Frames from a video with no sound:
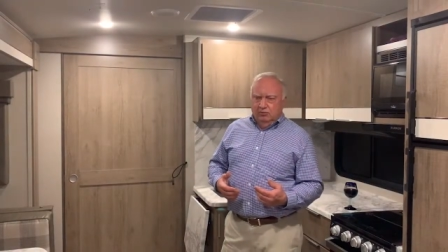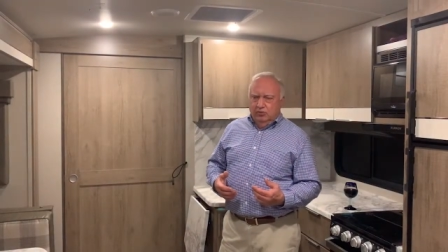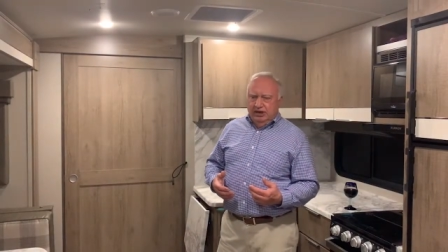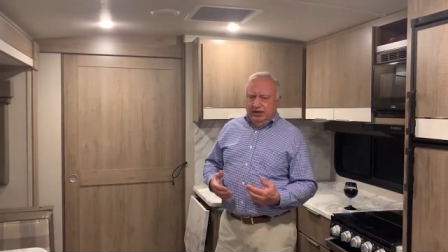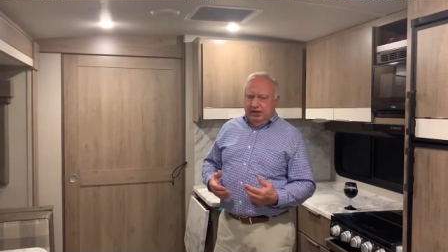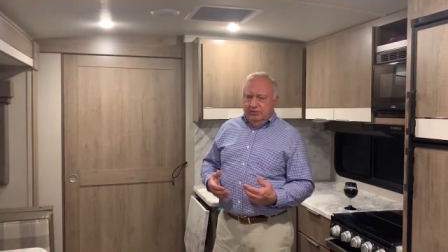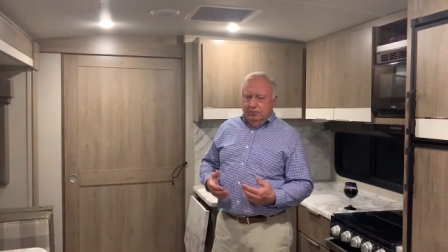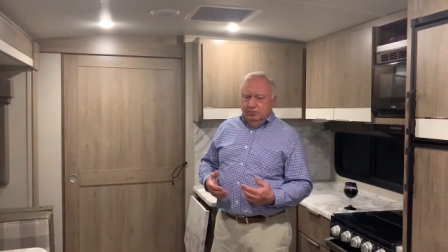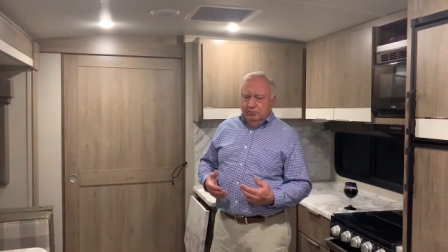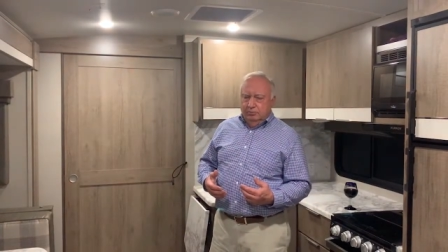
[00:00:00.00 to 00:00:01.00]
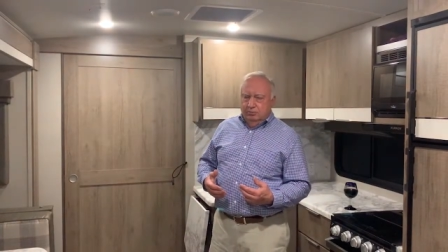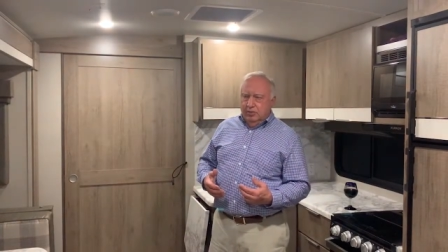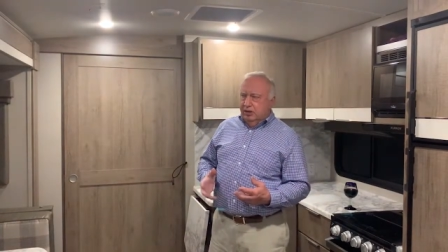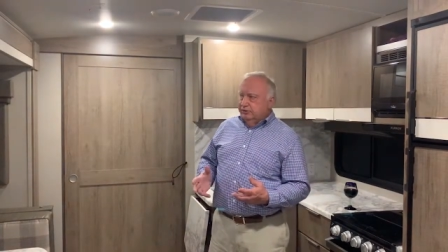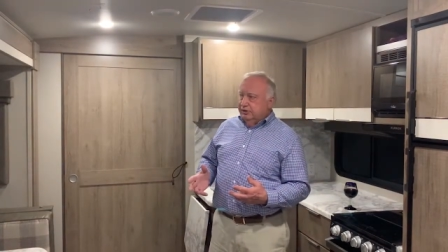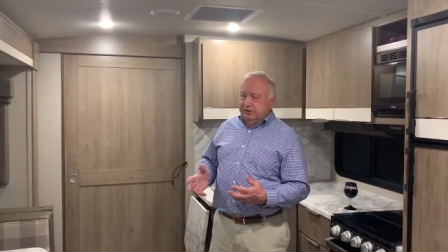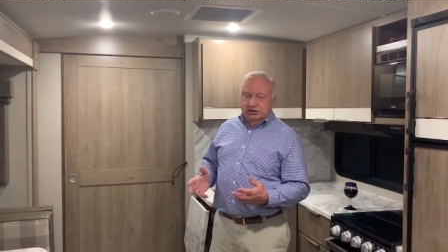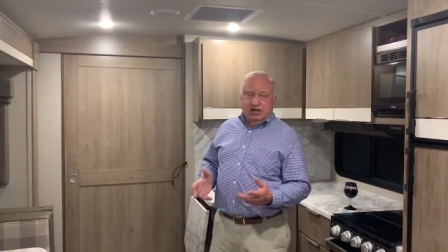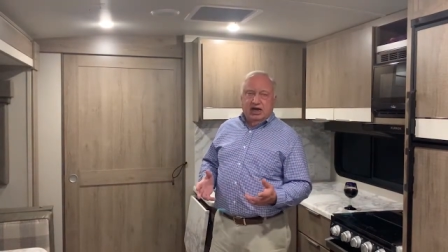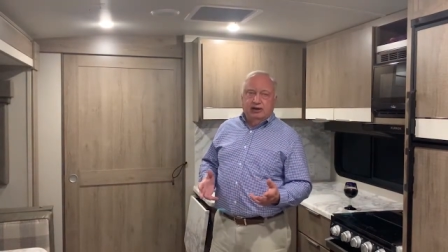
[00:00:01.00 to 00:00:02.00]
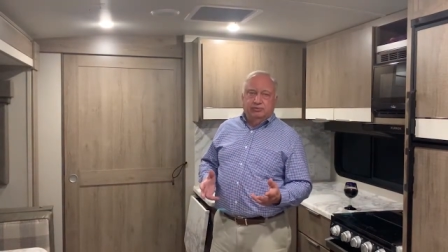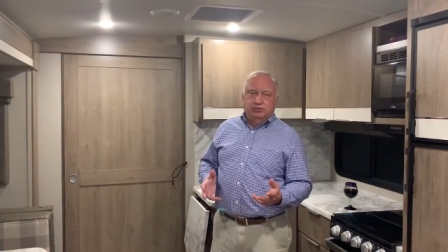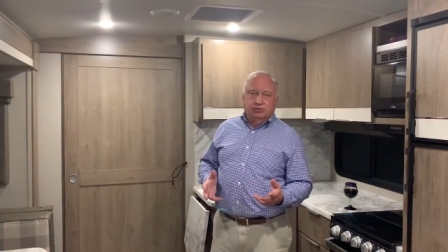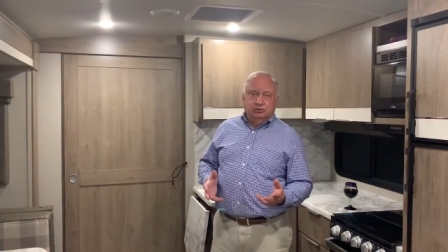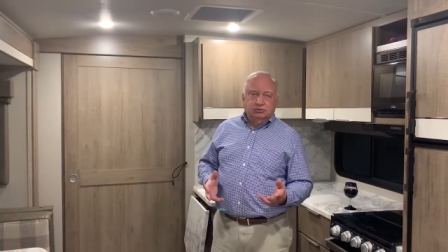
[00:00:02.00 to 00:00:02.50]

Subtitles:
We bought this camper